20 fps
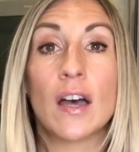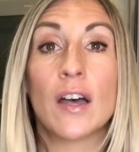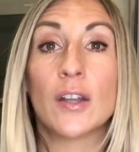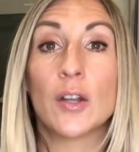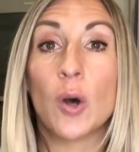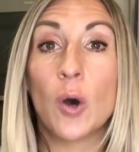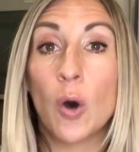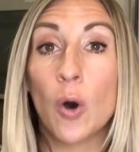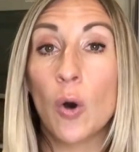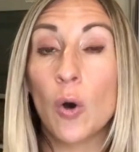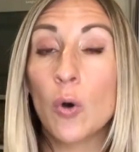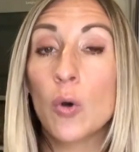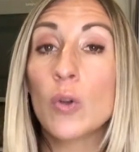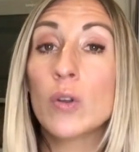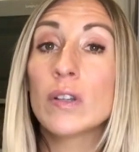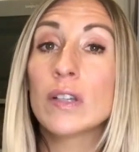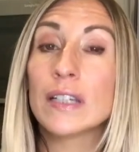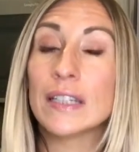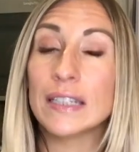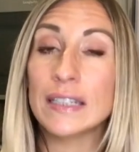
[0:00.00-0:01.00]
on
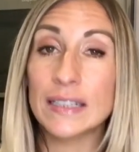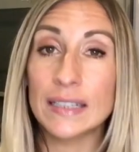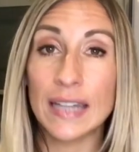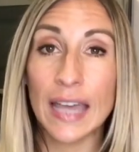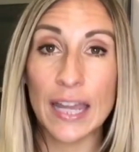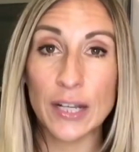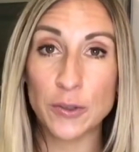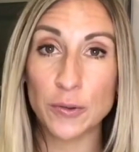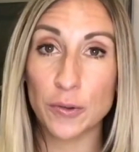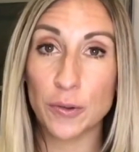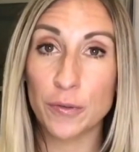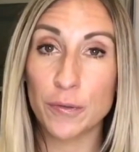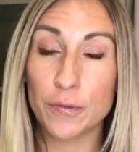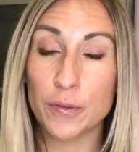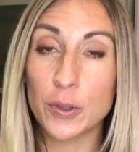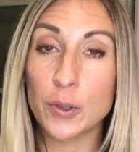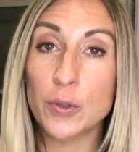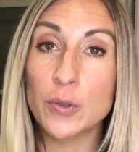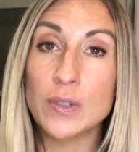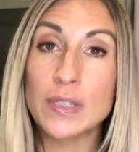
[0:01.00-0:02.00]
whole natural
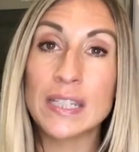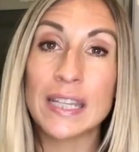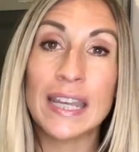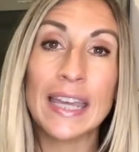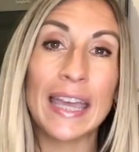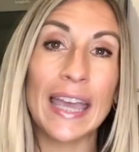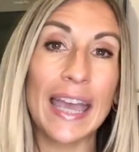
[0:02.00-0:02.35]
foods